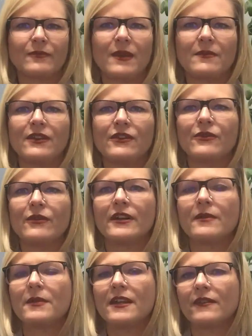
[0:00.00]
maybe you were
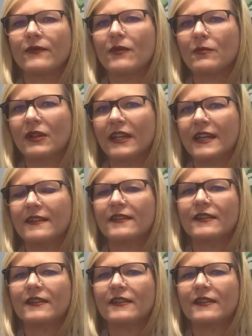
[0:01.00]
in a peaceful place.